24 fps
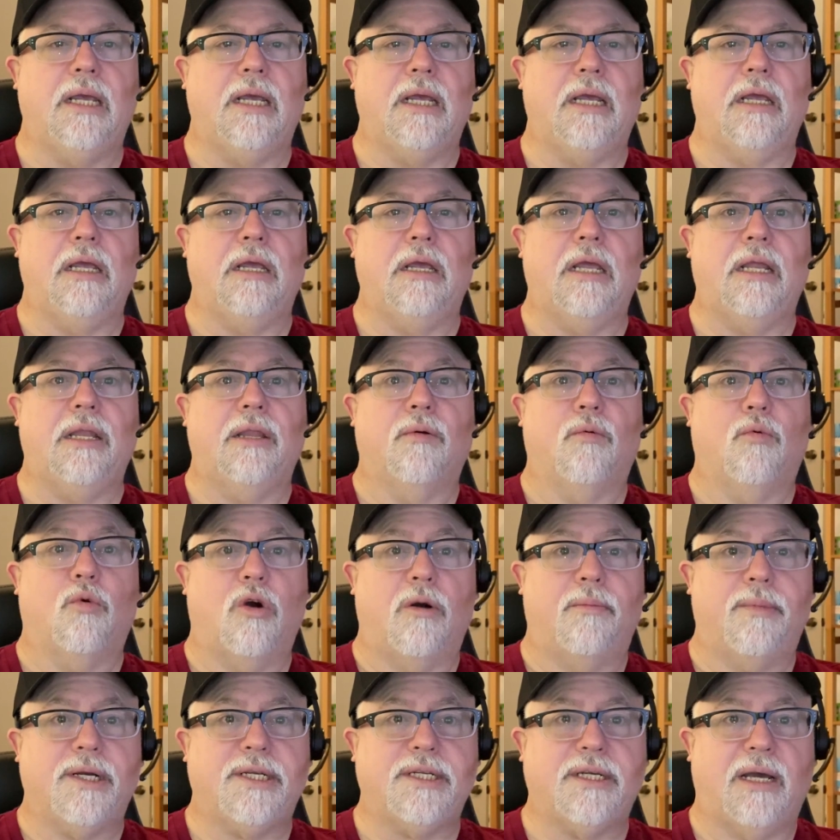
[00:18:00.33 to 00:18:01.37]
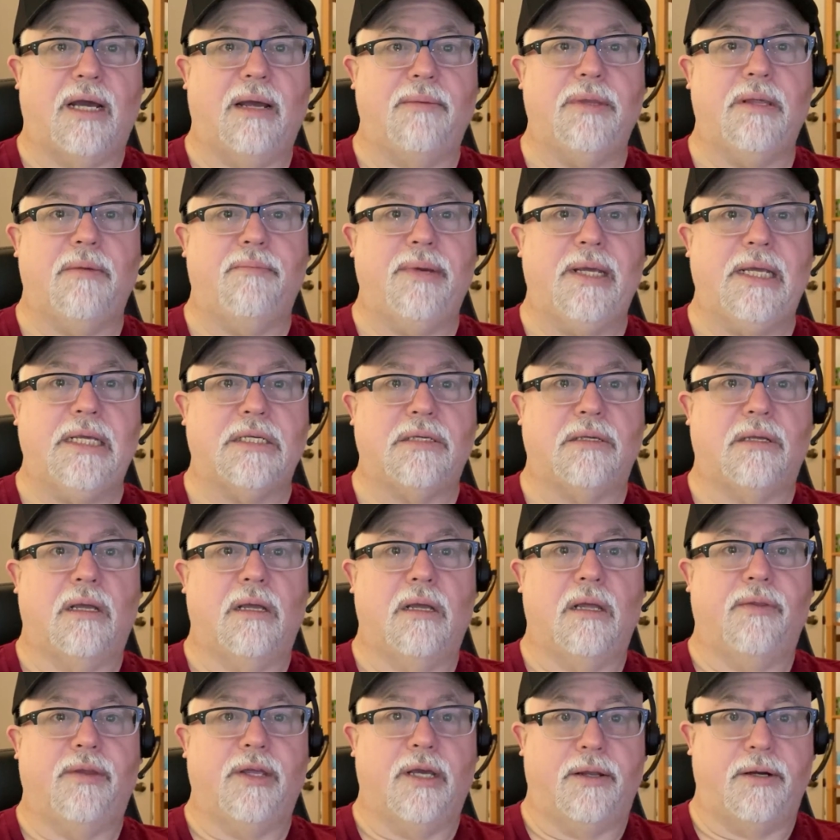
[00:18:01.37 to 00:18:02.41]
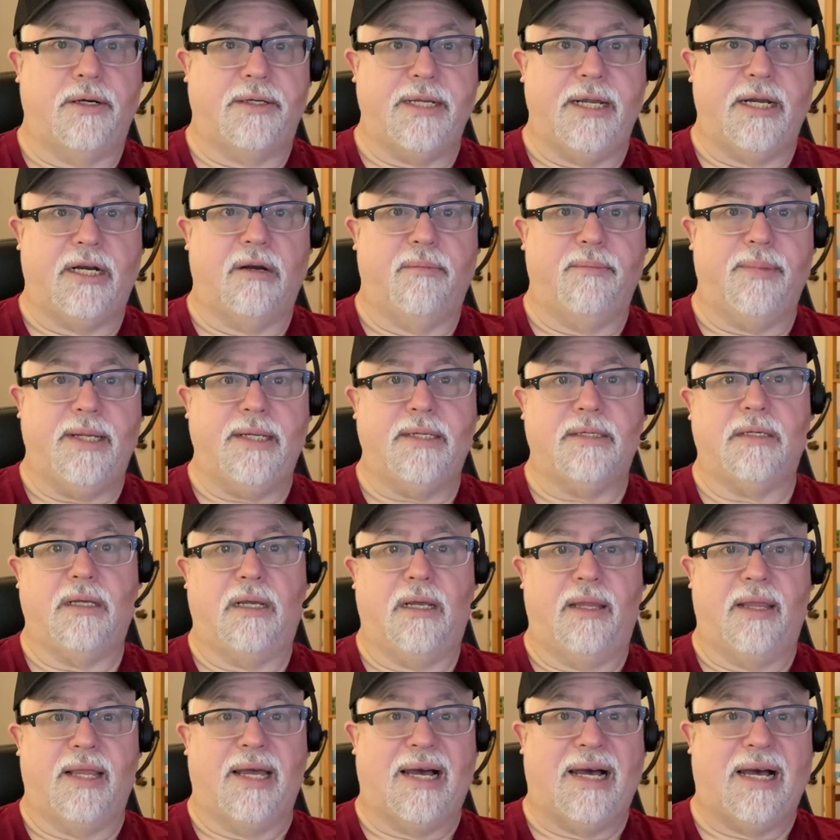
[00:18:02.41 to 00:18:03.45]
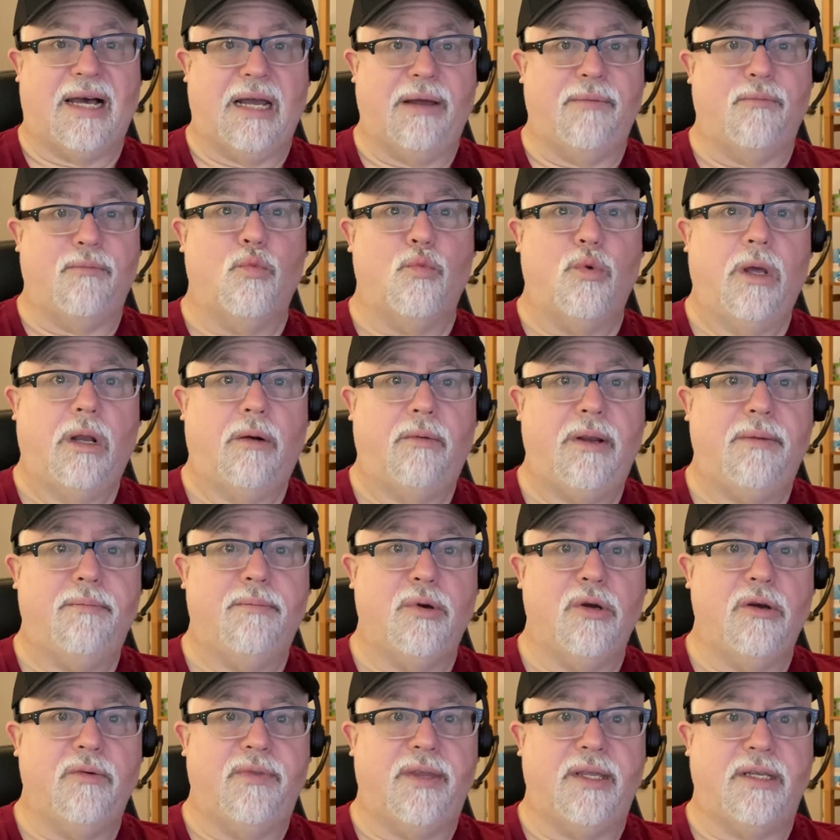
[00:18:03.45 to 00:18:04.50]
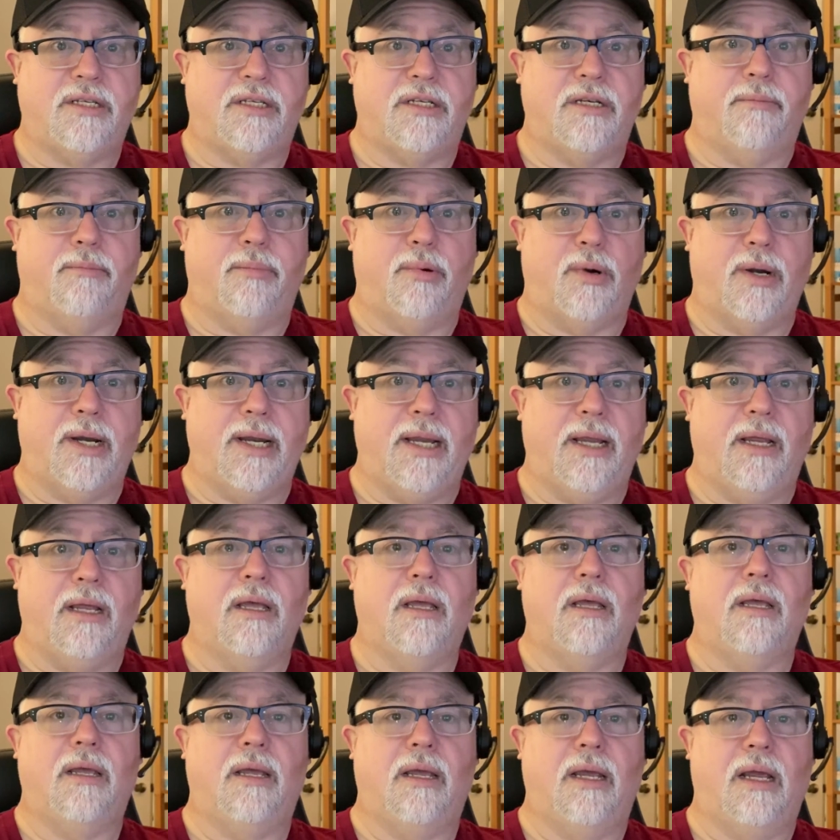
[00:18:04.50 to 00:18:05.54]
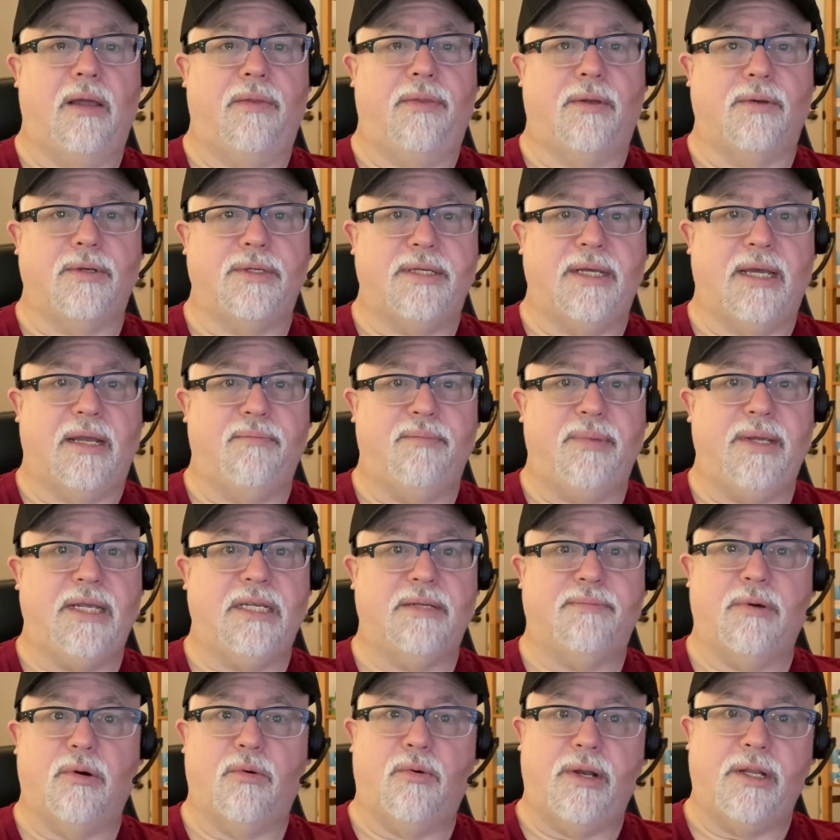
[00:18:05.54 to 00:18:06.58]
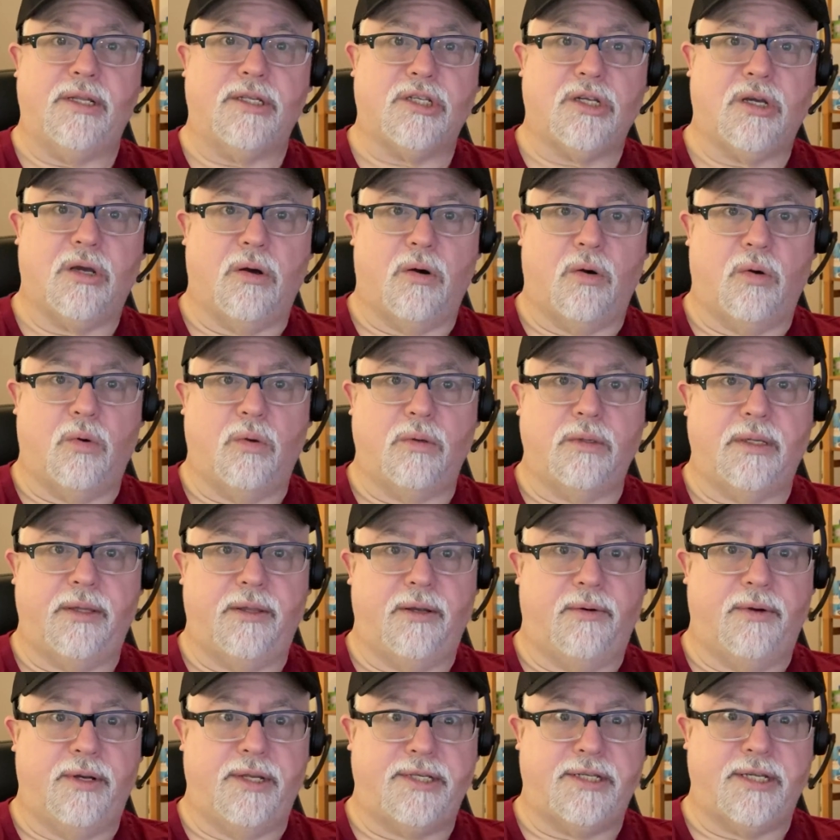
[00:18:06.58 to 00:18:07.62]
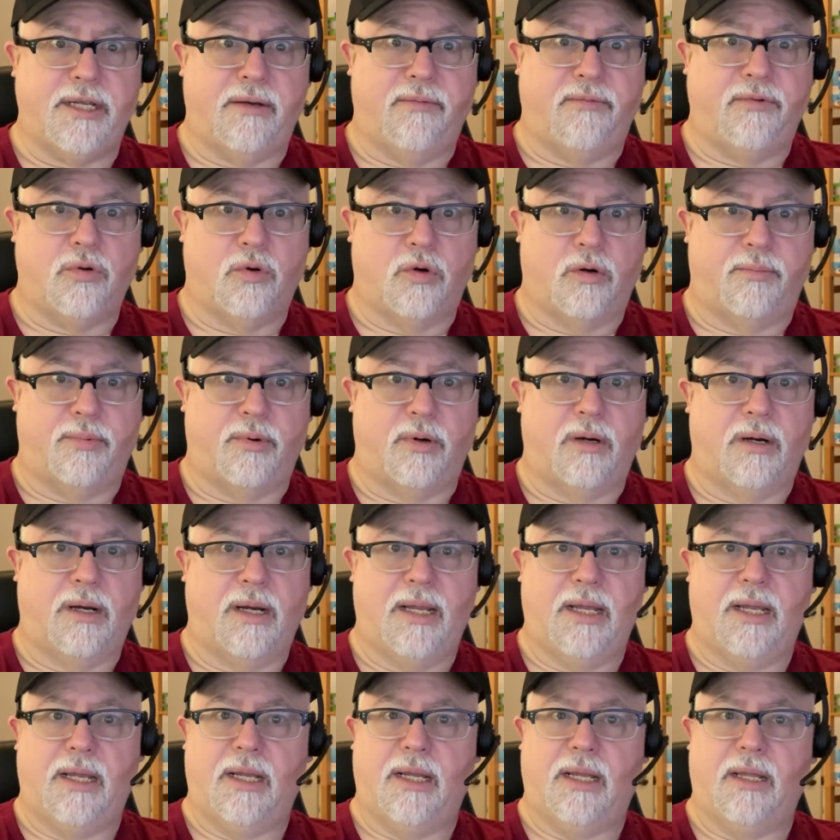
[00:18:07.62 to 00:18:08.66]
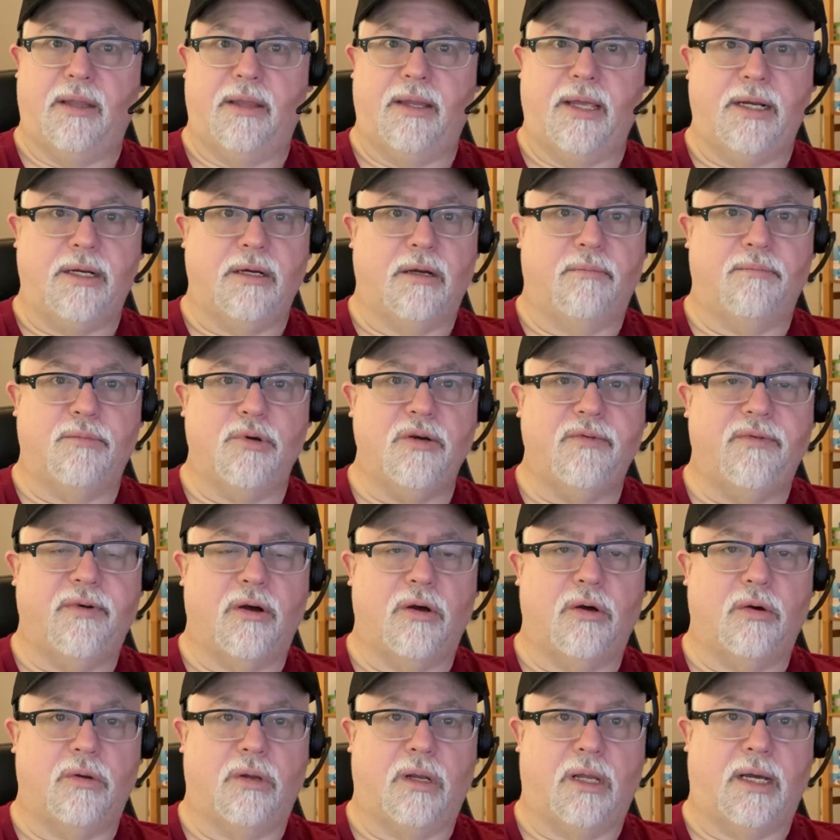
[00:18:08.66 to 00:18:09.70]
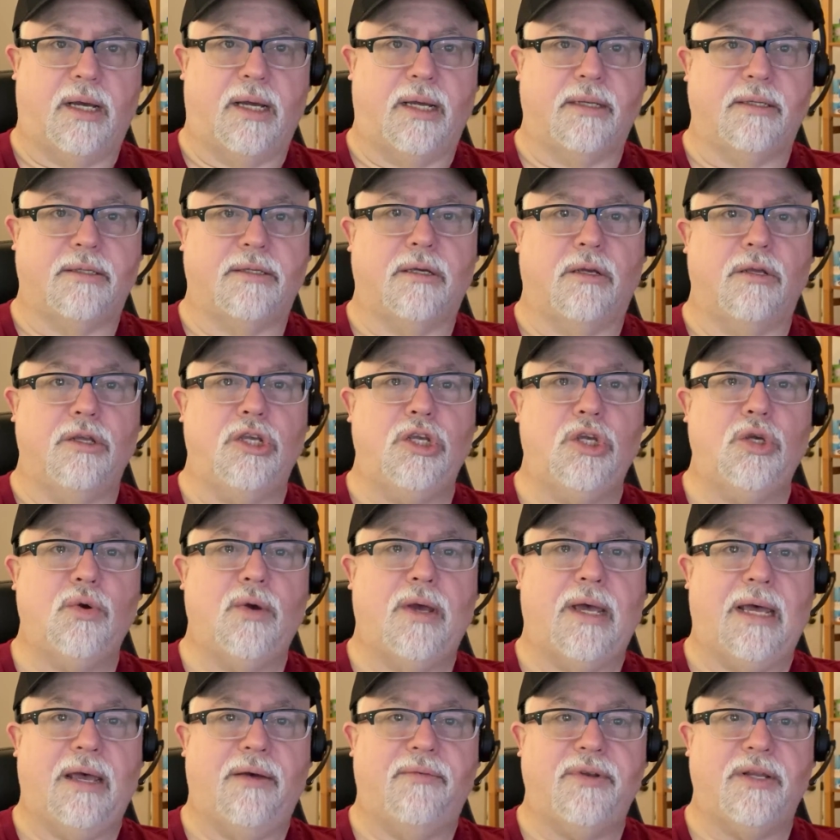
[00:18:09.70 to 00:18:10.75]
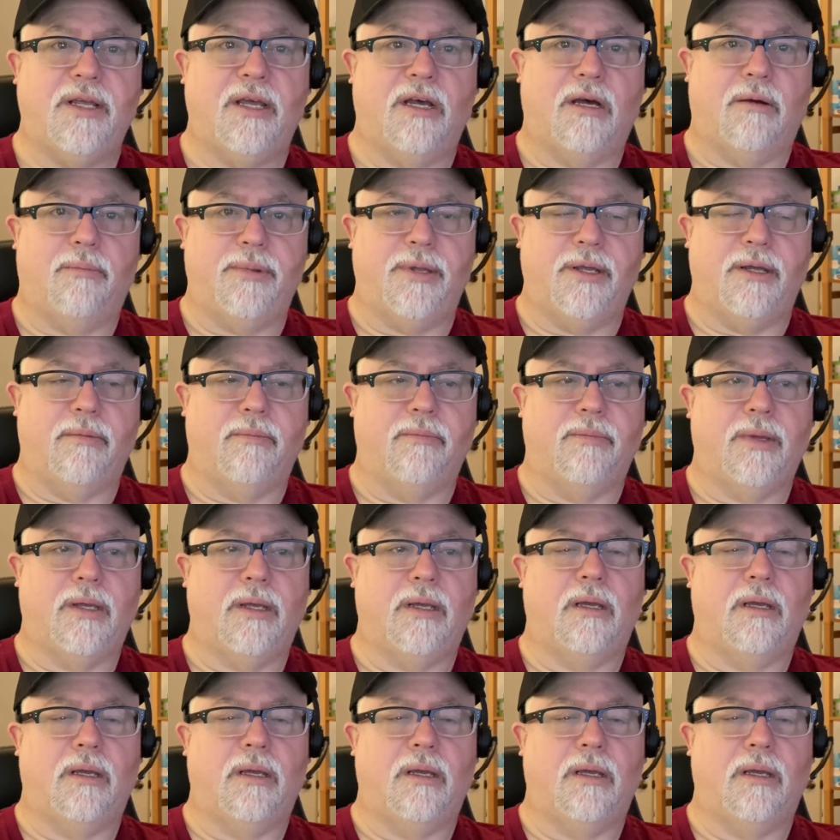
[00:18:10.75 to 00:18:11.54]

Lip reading: In the warmer time, the undertaker bees in the hive remove this debris and those dead bees, but when it's cold and they're in a state of torpor, they don't move a whole lot. So you have to help them.